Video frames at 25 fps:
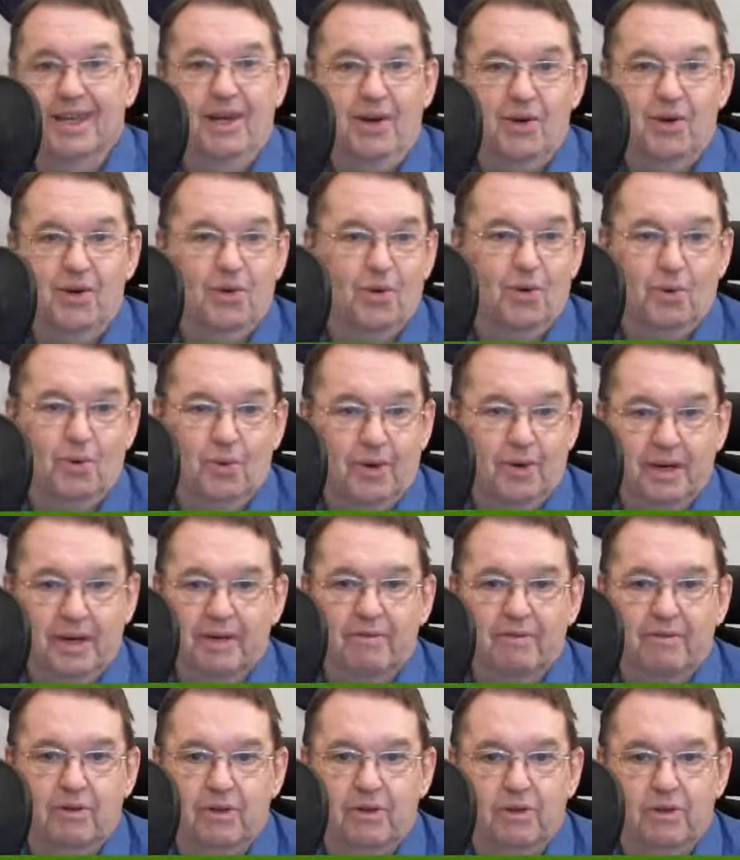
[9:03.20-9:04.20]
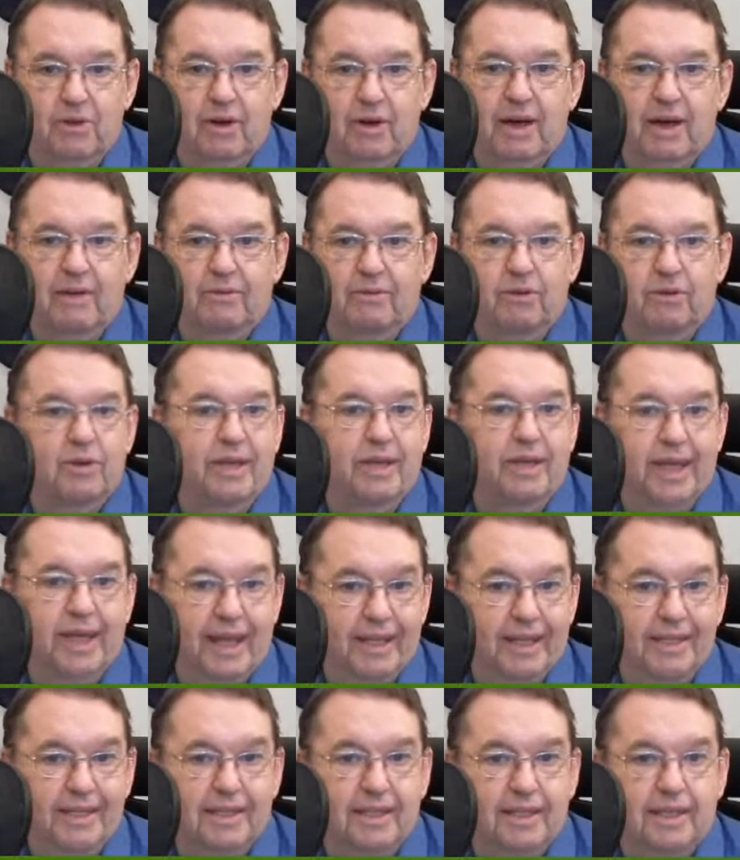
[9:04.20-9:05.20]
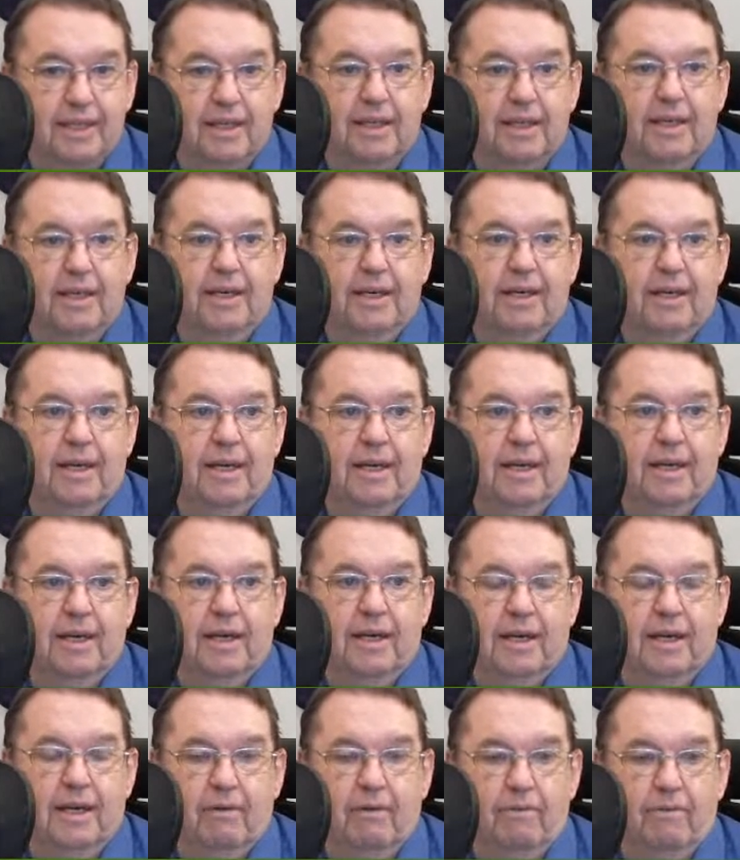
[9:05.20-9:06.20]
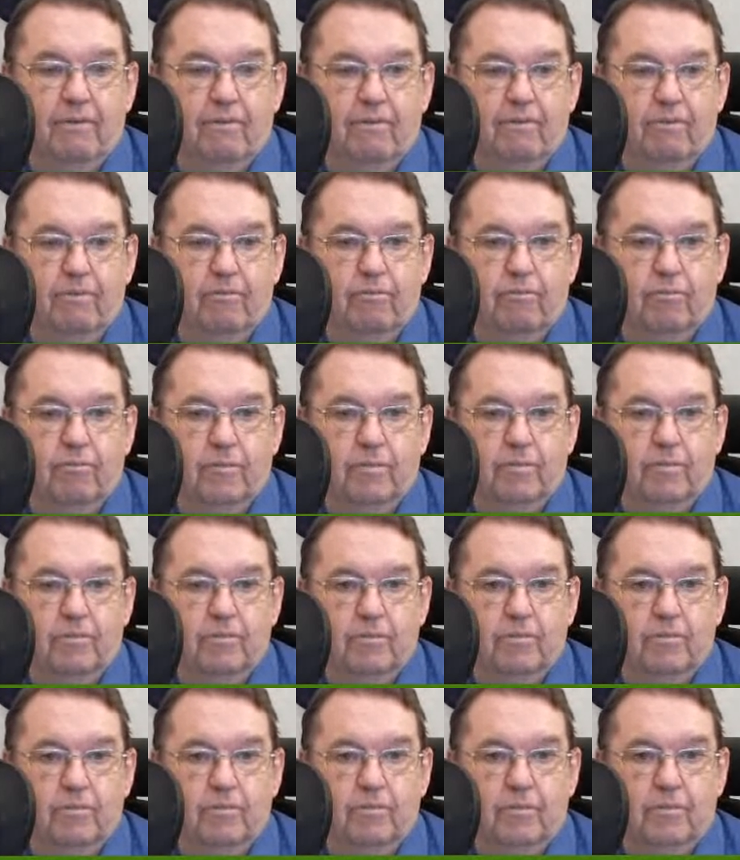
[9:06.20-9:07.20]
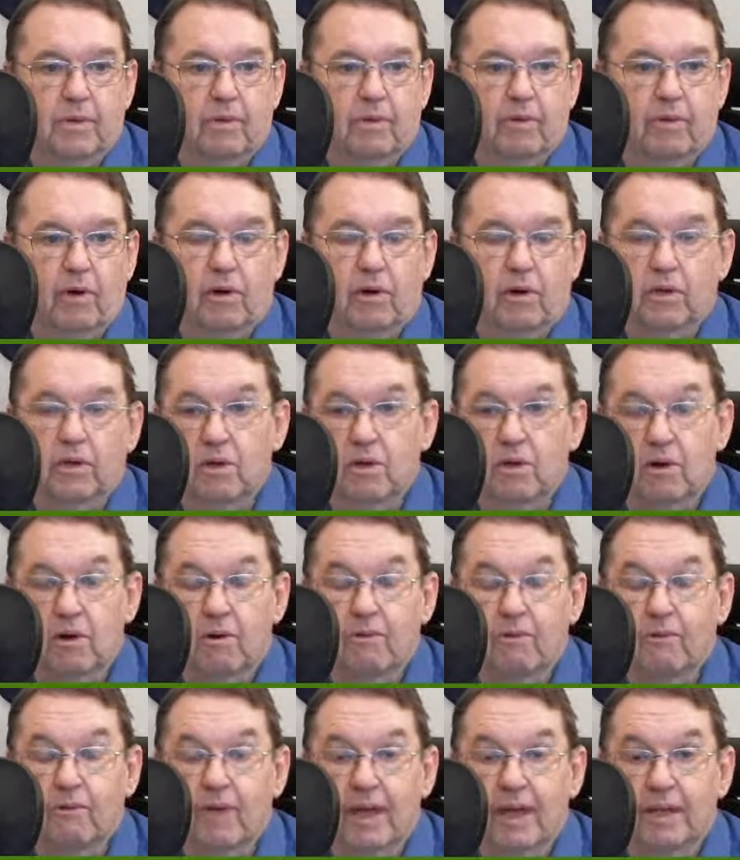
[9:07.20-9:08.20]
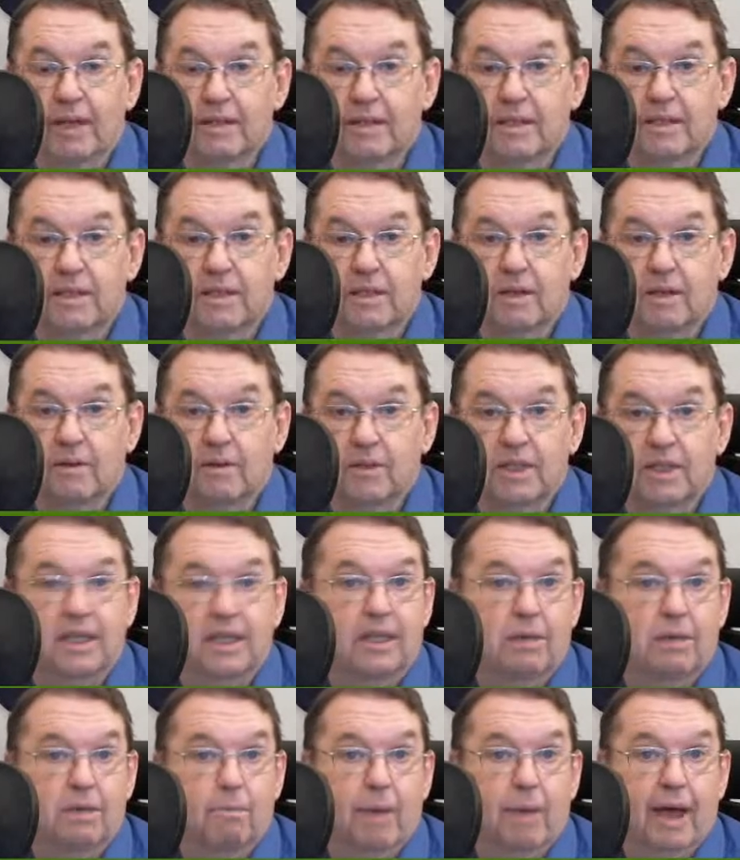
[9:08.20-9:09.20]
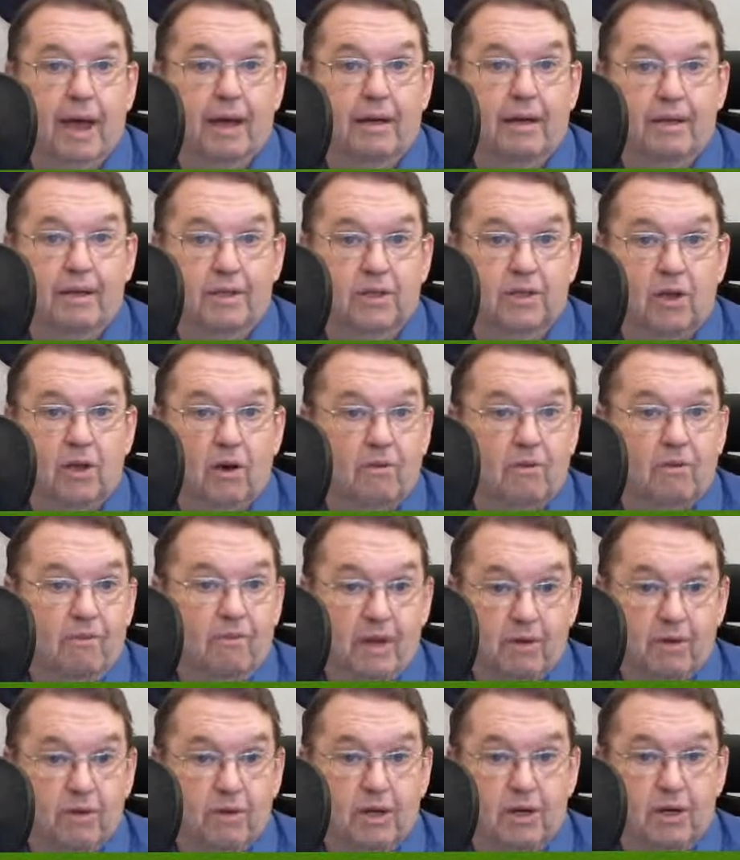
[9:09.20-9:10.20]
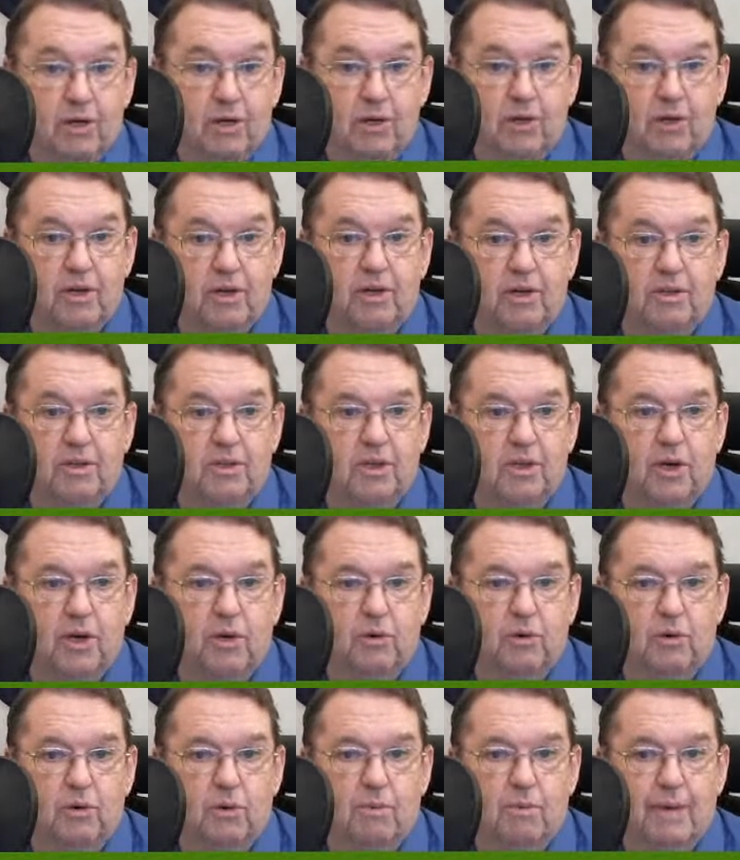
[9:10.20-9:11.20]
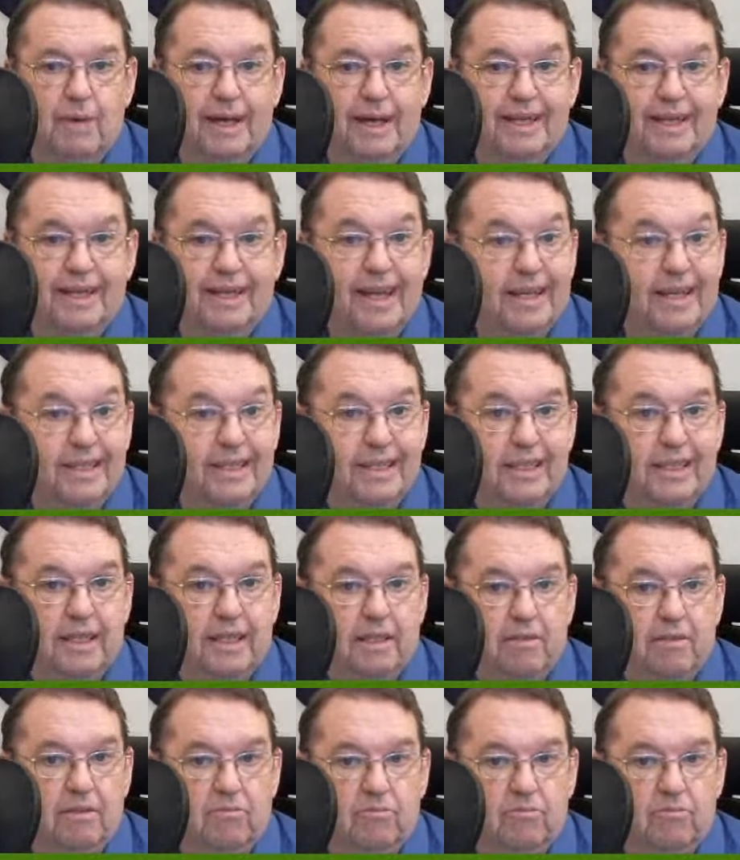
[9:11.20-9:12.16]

or whatever. You have to guess. RTR Fans city panels are very good, so you might actually